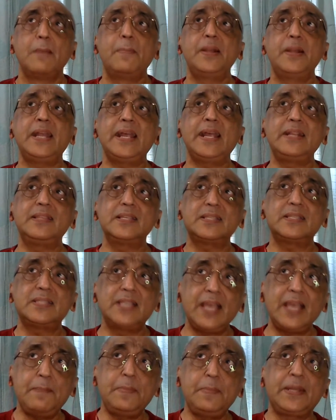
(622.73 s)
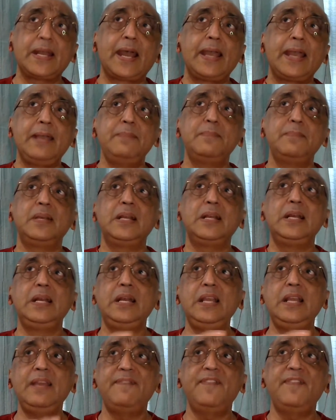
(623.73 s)
But at the same time,
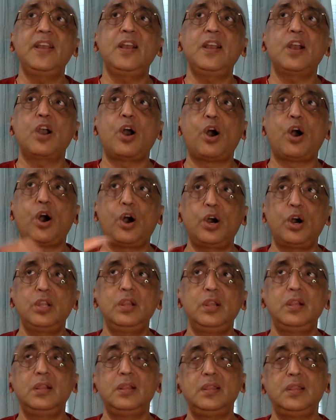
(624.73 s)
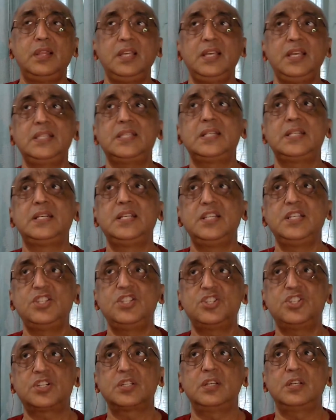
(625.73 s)
leaving all these
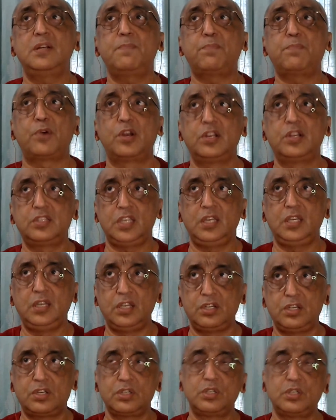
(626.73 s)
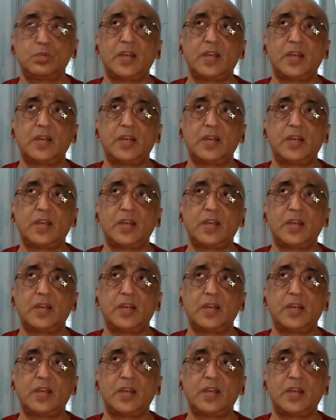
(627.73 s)
digital policy issues,